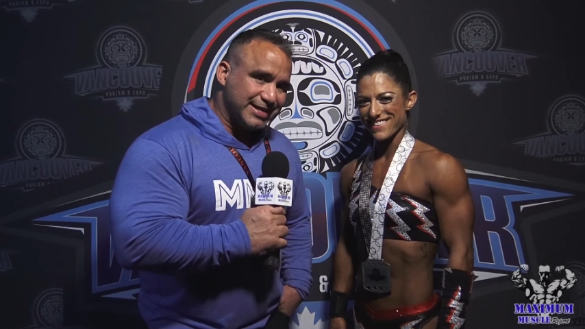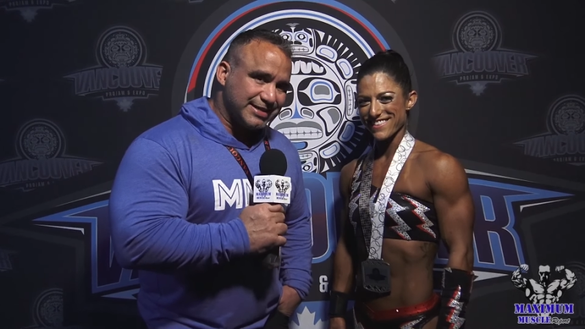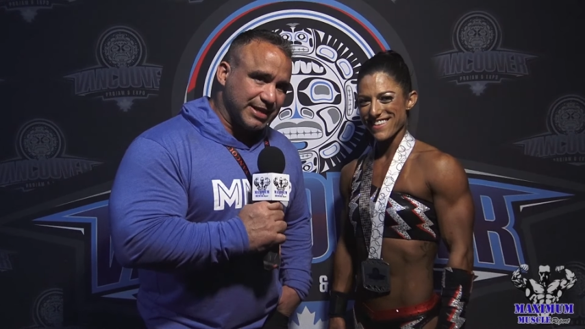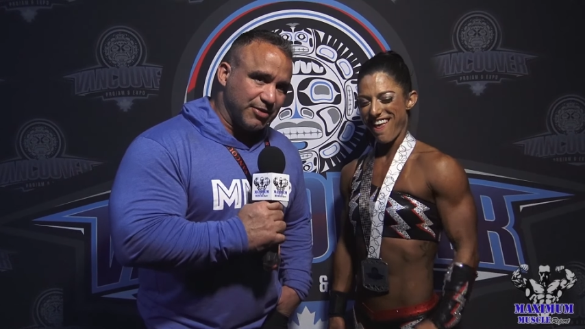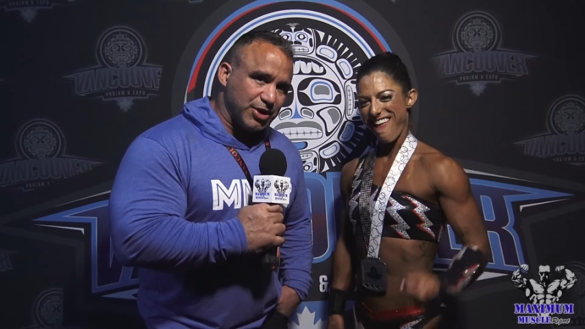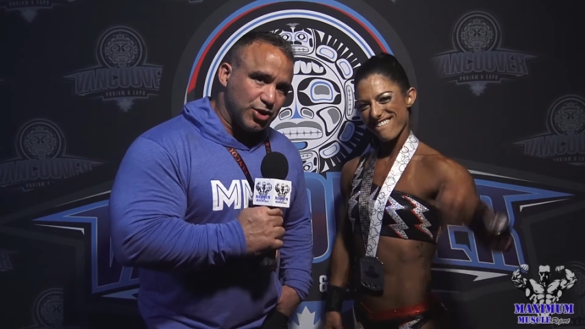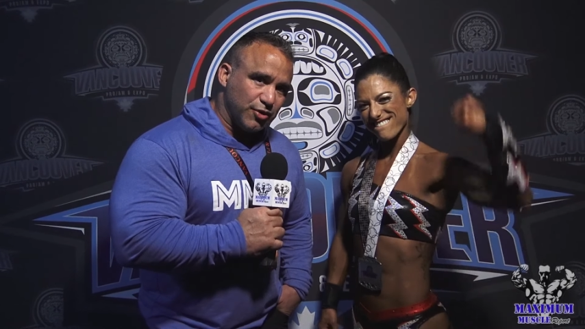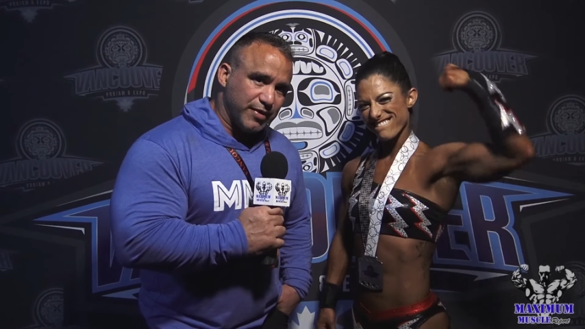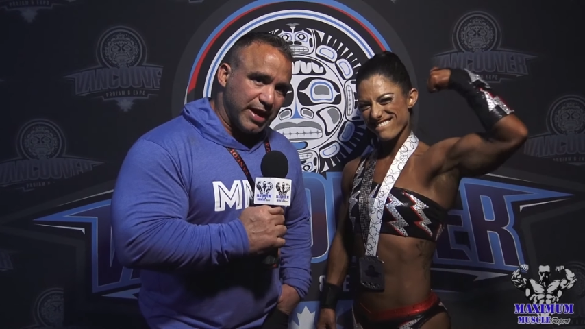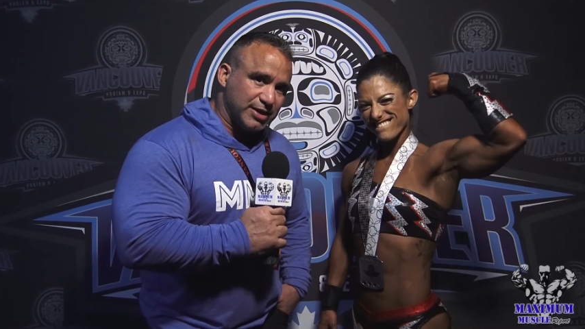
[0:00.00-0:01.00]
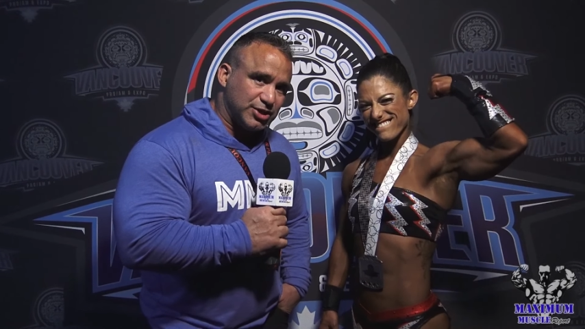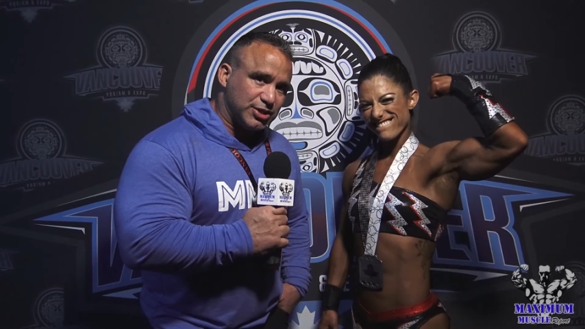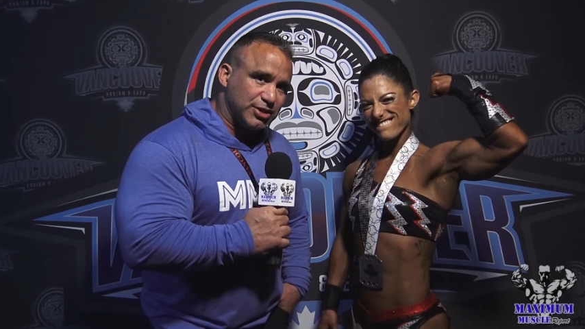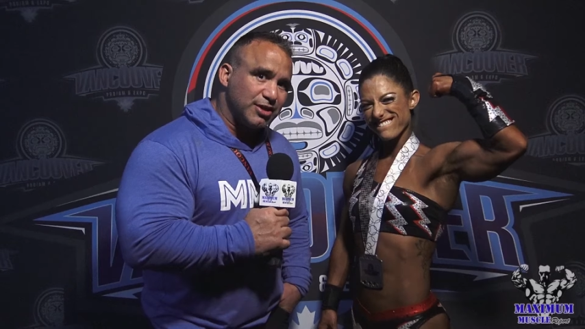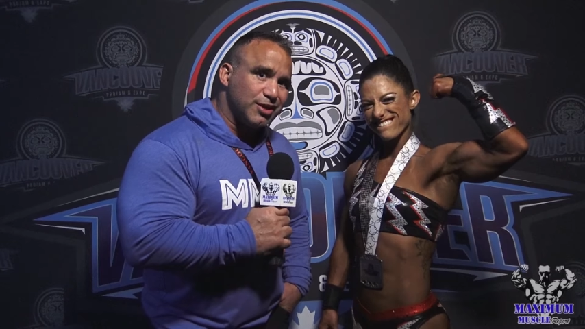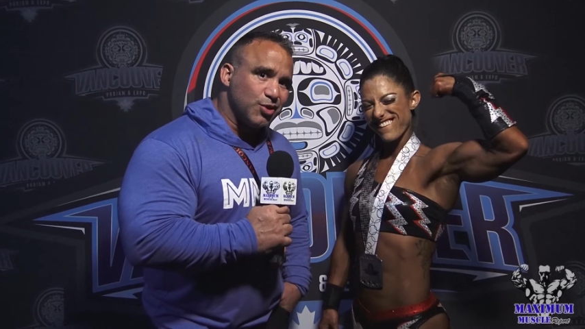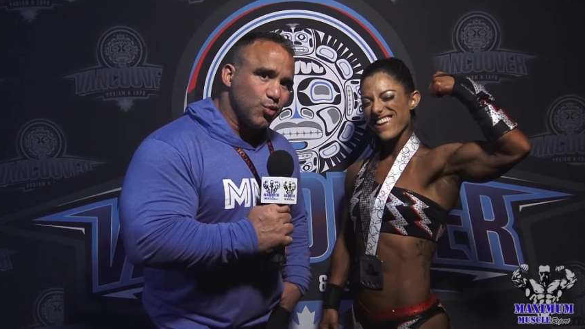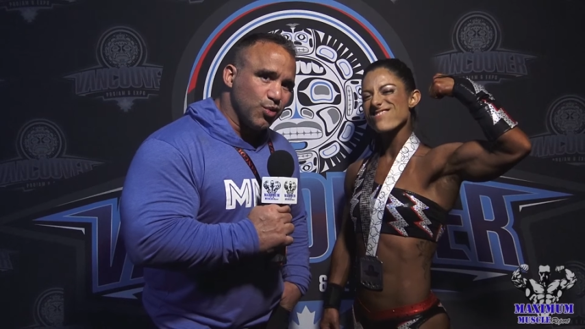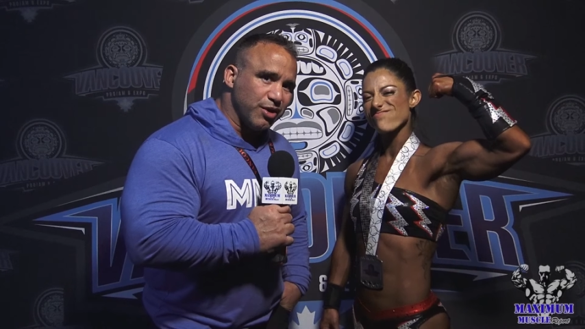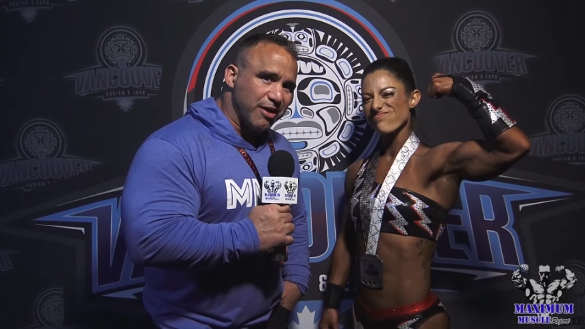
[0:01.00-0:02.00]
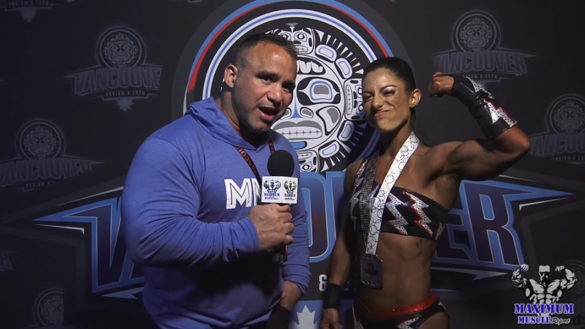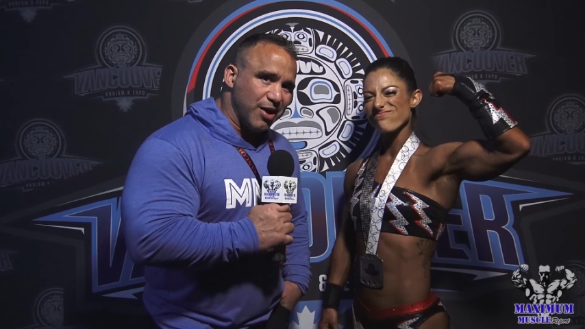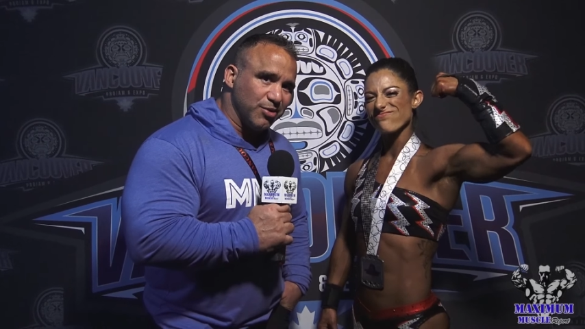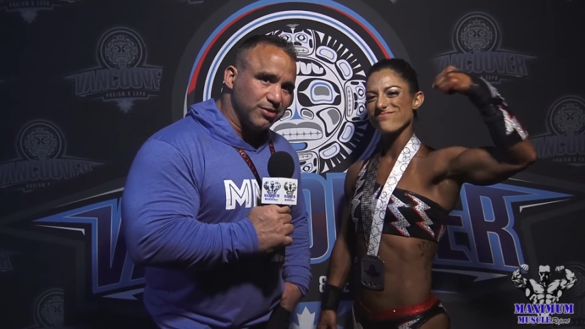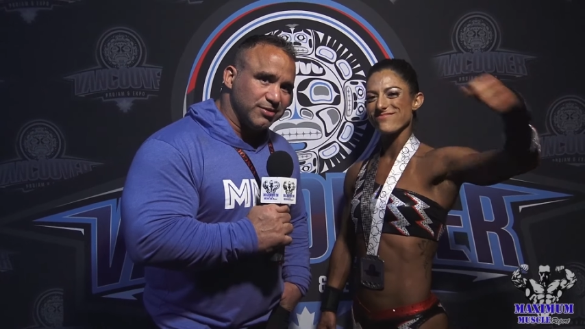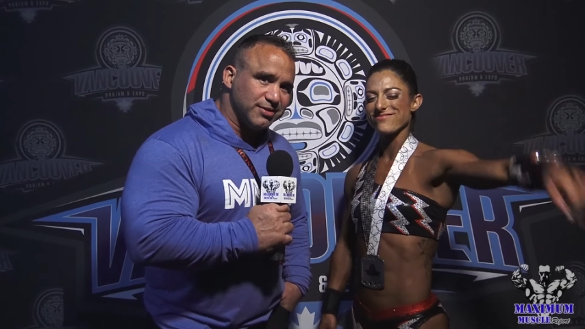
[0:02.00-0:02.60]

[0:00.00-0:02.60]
Speaker 1: Sara Kovach. We're out.